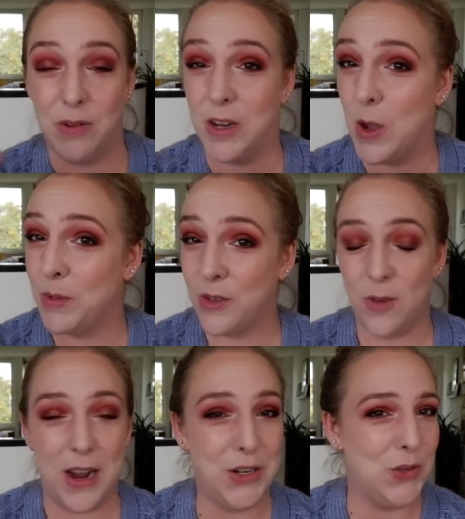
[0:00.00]
When it comes to
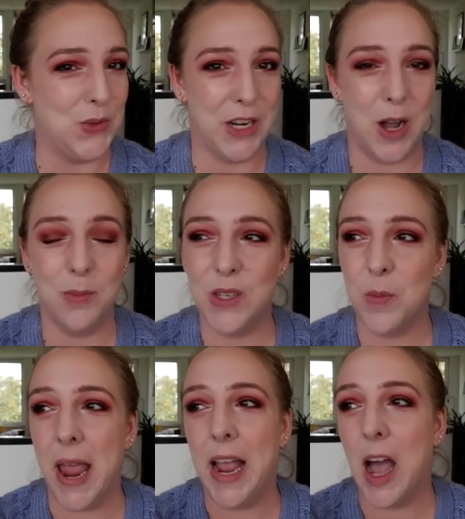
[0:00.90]
fashion, when it comes to
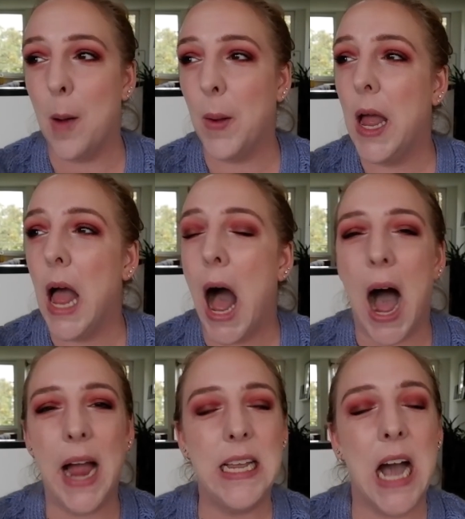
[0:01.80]
makeup,
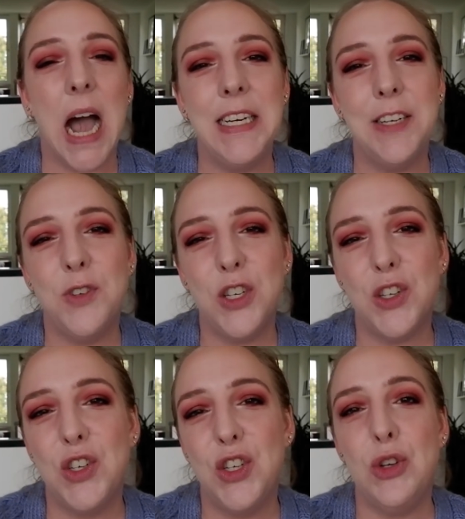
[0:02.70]
I kind of
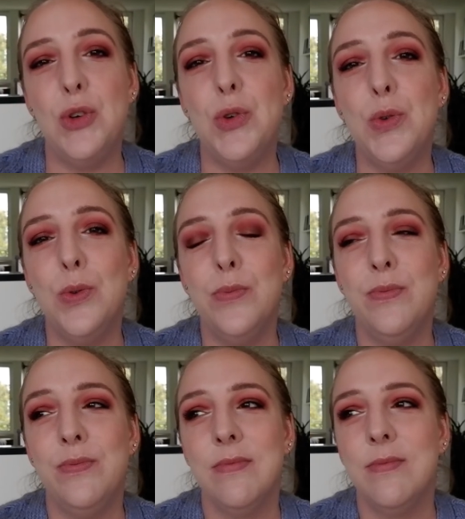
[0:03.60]
just do
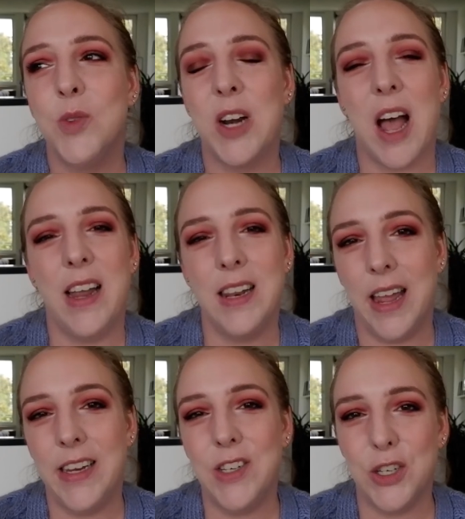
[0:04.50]
what I
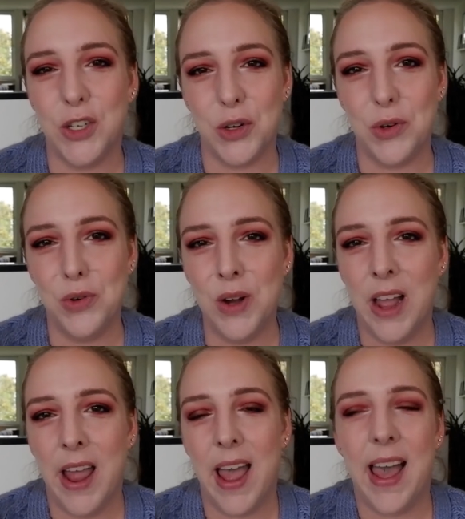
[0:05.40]
like to do.
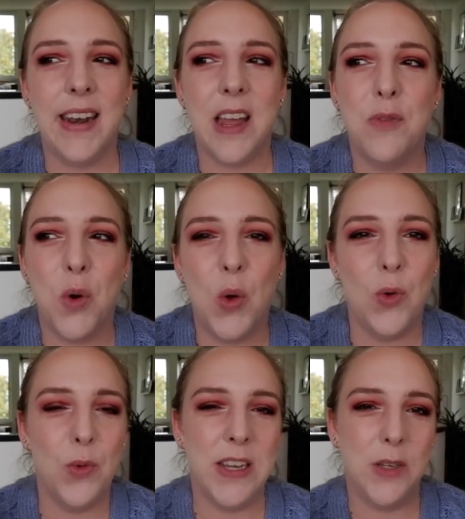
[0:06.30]
And I've
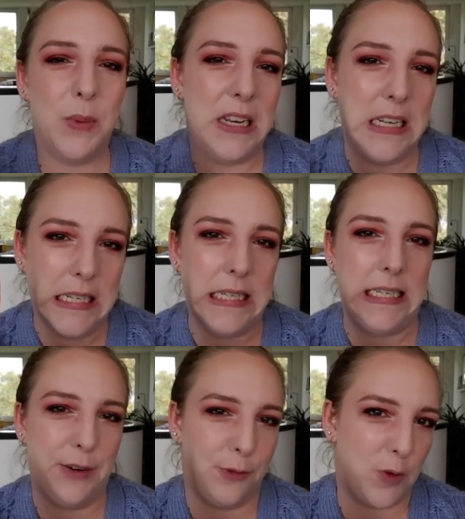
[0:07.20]
always been
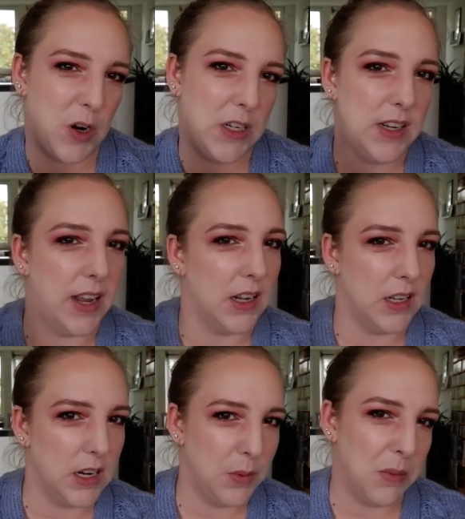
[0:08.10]
different and a
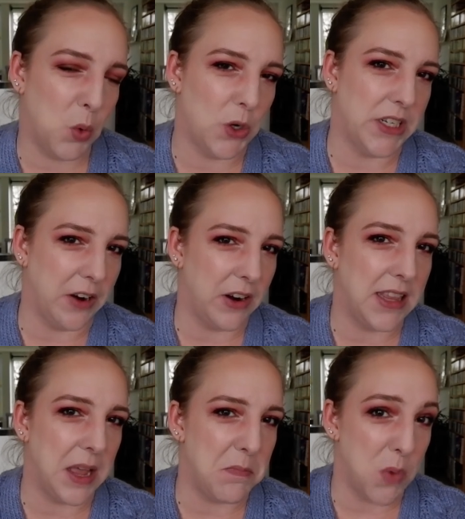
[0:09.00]
little bit more
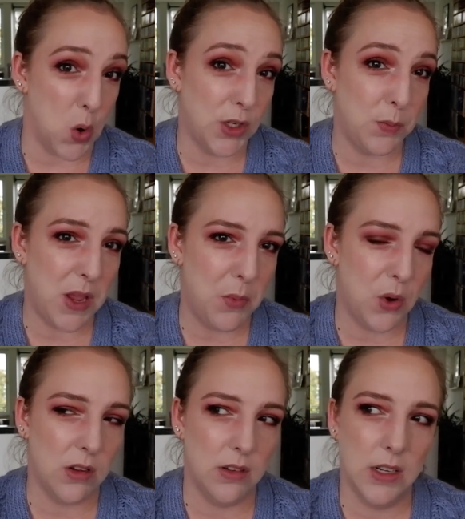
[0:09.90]
daring than most
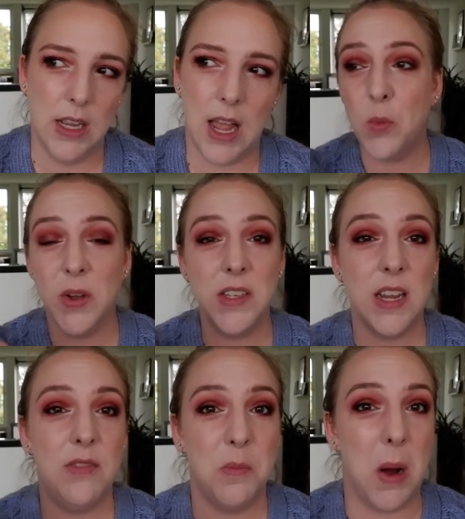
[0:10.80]
people. It
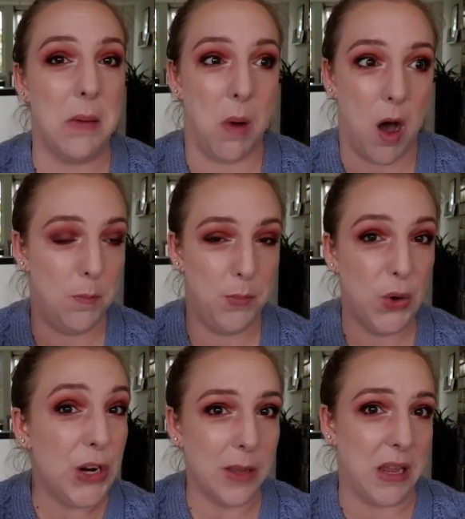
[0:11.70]
wasn't even my mom
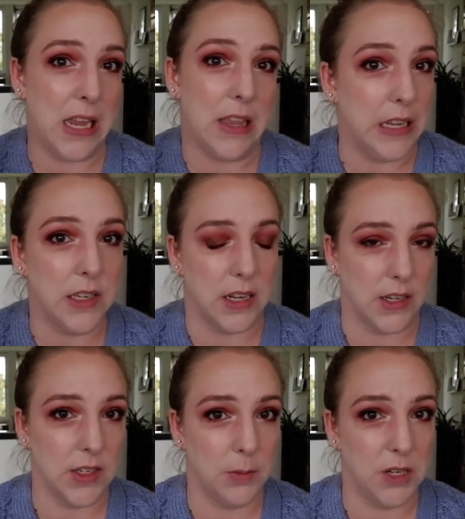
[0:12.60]
putting me in these
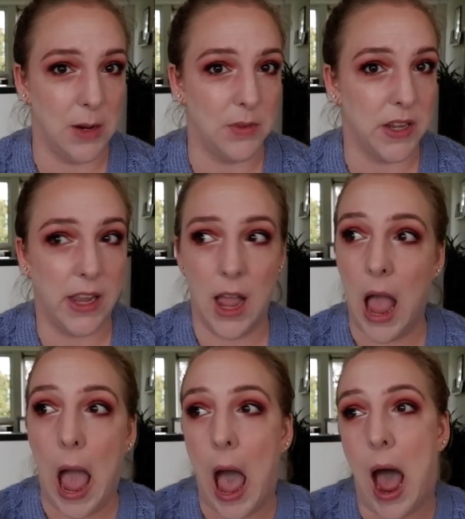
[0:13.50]
things sometimes. Like,
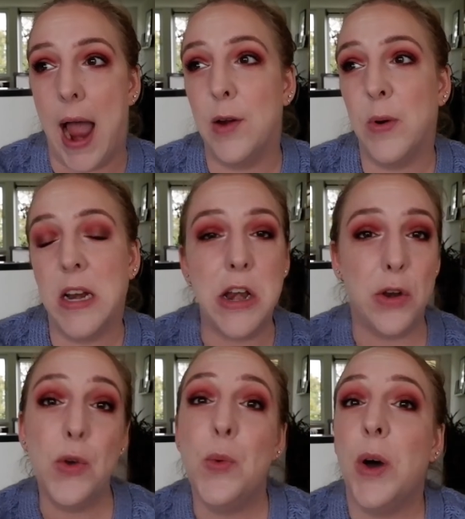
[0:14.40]
I already
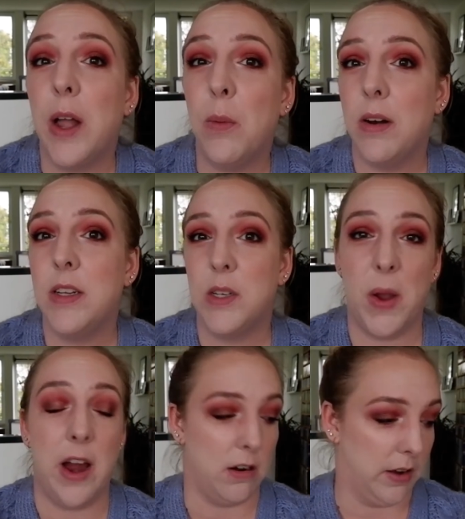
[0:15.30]
knew what I wanted to
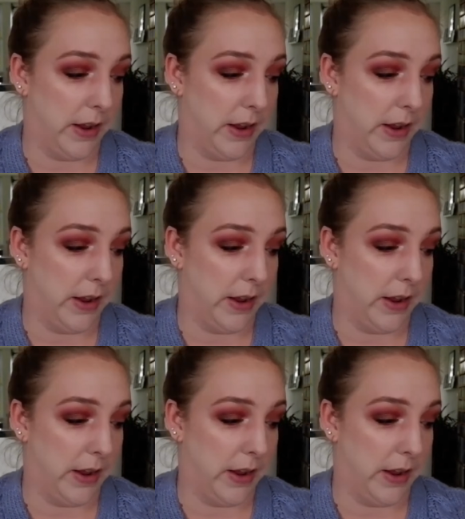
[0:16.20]
wear.